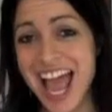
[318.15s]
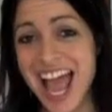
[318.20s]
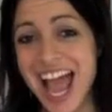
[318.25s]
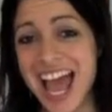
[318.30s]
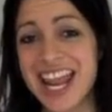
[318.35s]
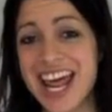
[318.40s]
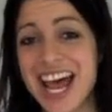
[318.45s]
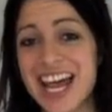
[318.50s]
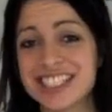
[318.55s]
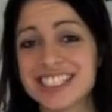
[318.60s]

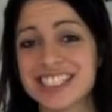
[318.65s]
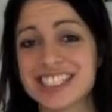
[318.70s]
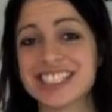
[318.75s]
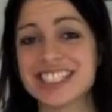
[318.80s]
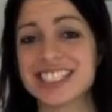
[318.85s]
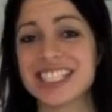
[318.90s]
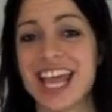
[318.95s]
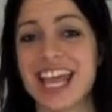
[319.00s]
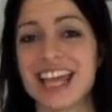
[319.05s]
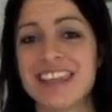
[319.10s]
and I
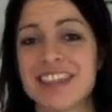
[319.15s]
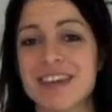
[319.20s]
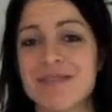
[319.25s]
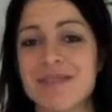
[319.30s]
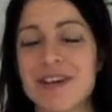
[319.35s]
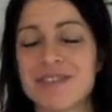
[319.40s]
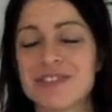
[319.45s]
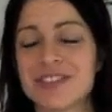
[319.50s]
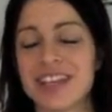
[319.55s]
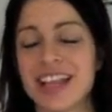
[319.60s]
just ate them
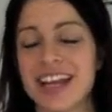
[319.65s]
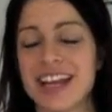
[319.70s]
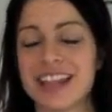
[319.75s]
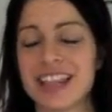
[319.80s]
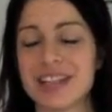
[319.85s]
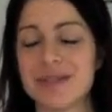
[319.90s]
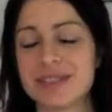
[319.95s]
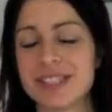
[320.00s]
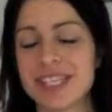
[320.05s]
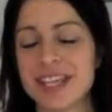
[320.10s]
after letting
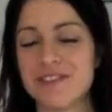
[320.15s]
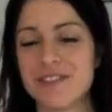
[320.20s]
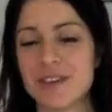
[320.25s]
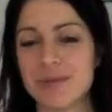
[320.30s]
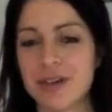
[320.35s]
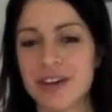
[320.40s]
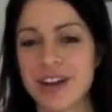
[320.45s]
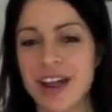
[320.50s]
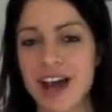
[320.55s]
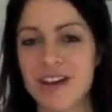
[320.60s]
them sit for
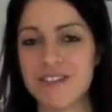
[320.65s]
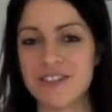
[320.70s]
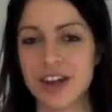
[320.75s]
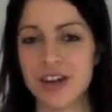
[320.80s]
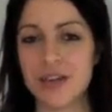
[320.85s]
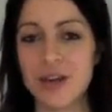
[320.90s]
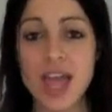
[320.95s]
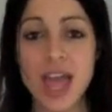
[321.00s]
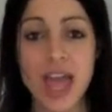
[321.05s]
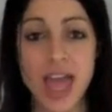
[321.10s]
about half an
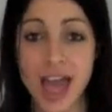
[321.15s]
hour.